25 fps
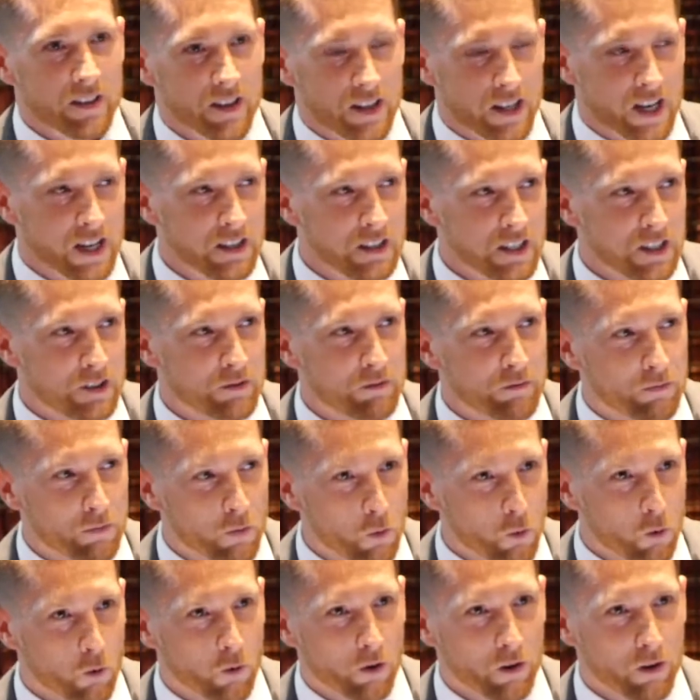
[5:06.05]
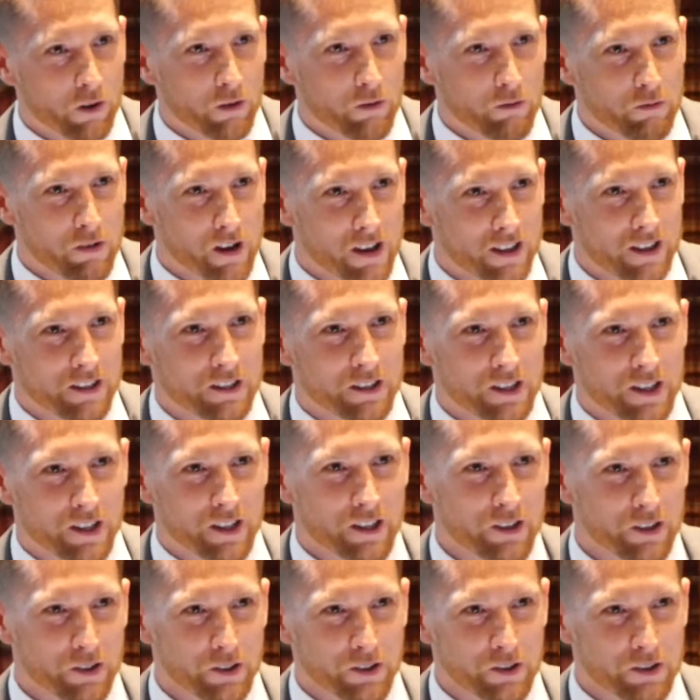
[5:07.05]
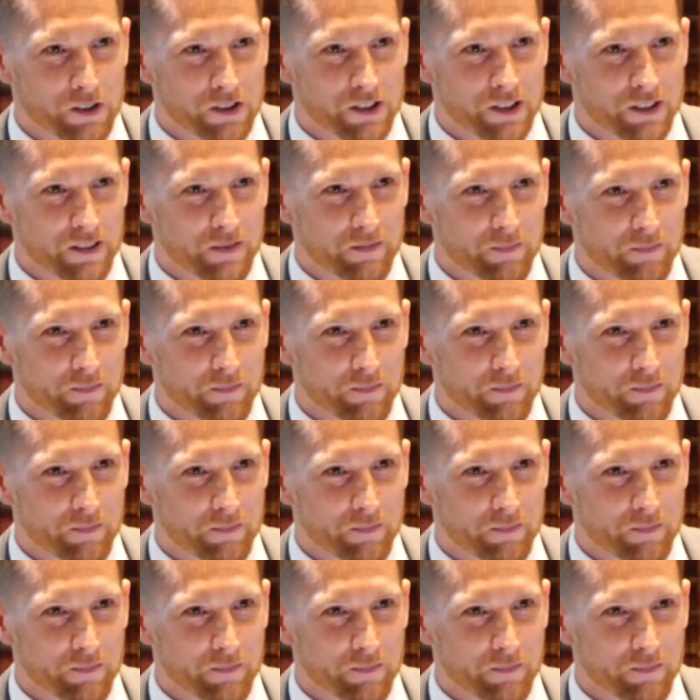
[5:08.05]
and I need 4 volunteers.